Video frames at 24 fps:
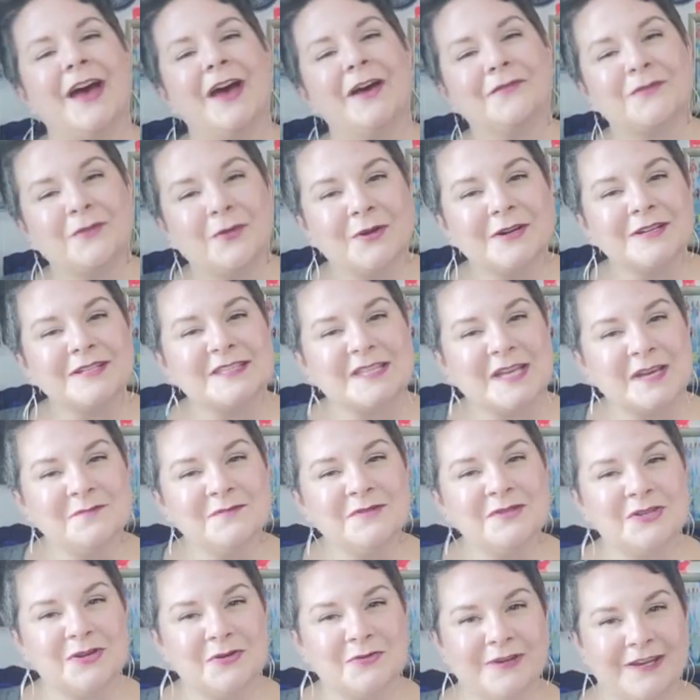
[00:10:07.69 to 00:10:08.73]
Of course,
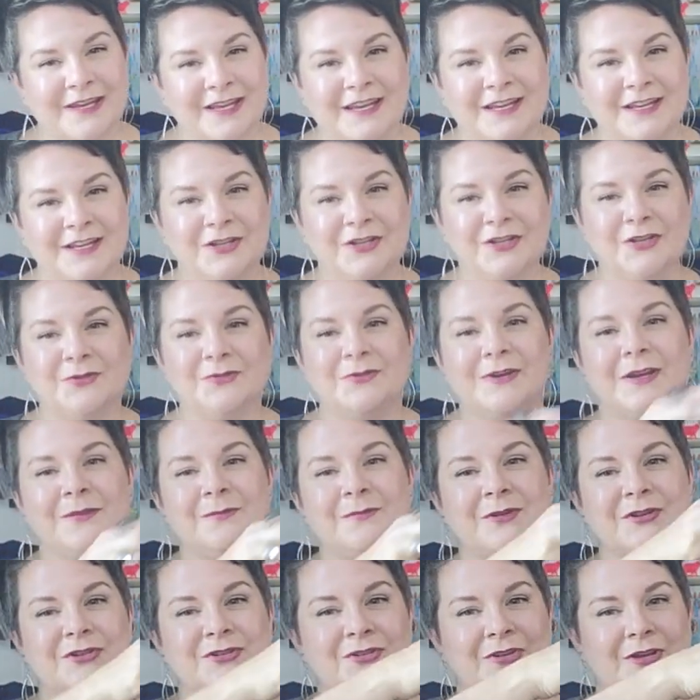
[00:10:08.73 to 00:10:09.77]
I'm joking. You
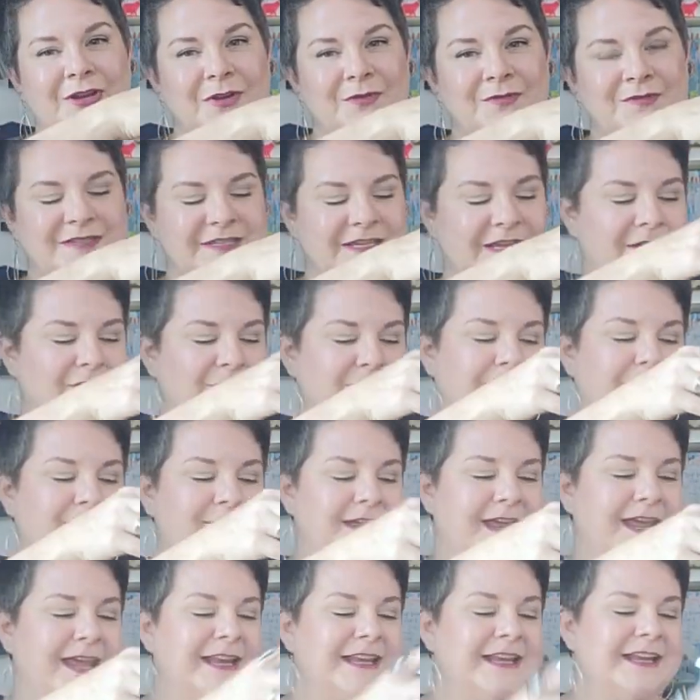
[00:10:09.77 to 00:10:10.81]
can put your cozy
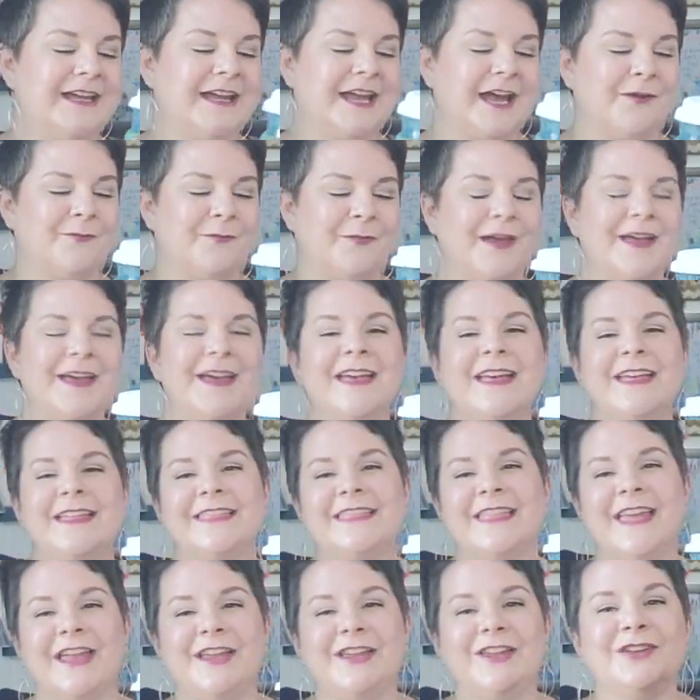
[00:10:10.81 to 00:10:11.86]
around any cup
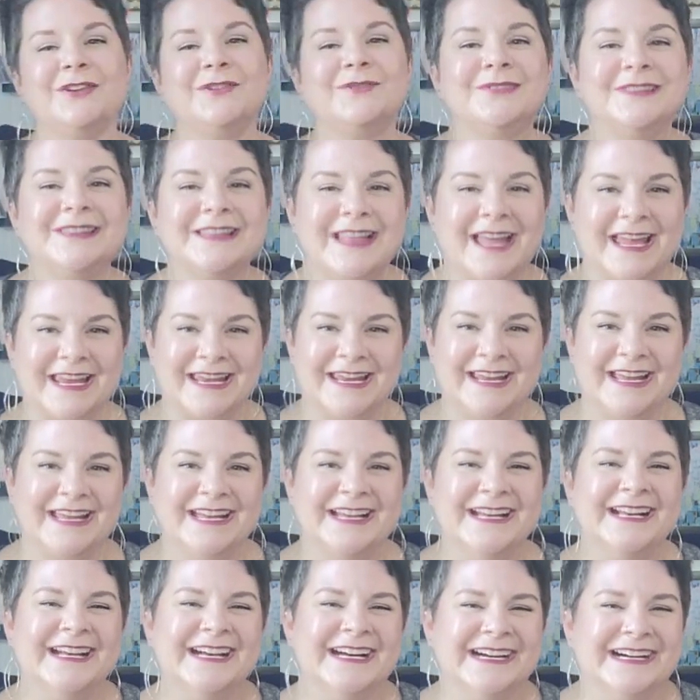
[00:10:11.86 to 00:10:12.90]
that you'd
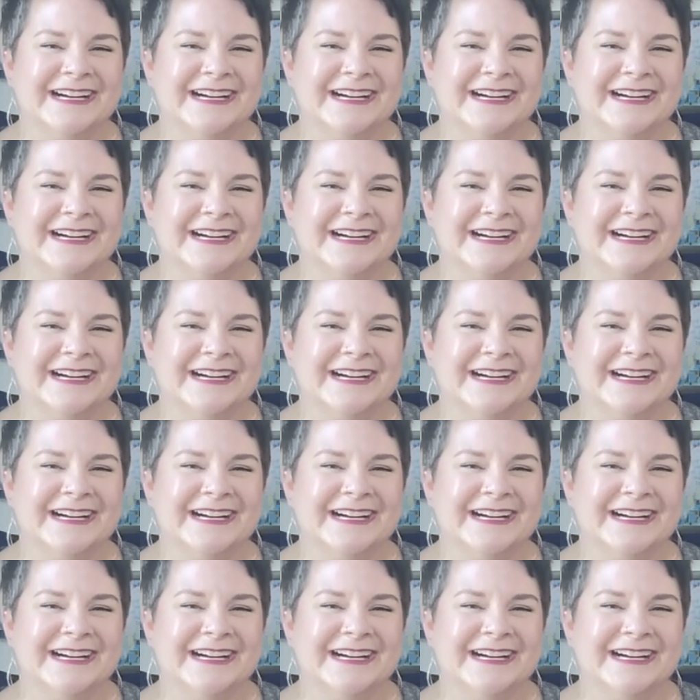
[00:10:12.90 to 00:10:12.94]
like.